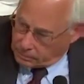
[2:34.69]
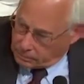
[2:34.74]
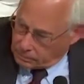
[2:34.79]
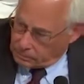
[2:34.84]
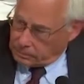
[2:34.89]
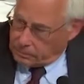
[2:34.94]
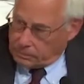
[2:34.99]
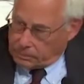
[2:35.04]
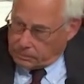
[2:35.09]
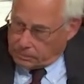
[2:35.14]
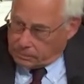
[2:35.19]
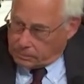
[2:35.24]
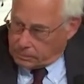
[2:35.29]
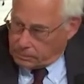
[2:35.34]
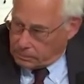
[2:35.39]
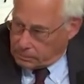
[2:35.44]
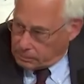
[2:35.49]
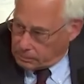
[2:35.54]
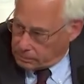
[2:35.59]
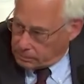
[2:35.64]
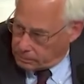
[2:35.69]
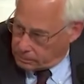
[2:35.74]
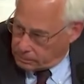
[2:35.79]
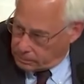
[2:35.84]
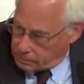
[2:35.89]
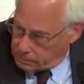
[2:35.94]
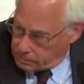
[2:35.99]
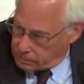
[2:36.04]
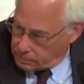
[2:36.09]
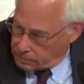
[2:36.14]

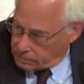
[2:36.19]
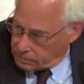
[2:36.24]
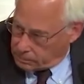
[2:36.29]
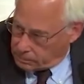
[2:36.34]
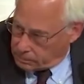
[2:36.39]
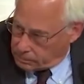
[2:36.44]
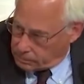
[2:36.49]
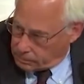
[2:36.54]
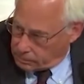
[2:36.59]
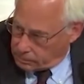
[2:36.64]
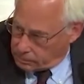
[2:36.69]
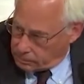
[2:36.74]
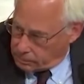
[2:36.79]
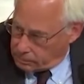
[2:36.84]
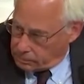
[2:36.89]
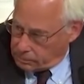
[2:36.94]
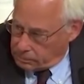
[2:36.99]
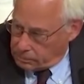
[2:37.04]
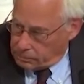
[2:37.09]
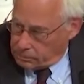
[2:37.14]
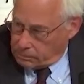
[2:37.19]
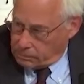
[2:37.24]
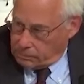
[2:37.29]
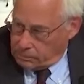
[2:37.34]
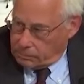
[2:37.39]
(not speaking)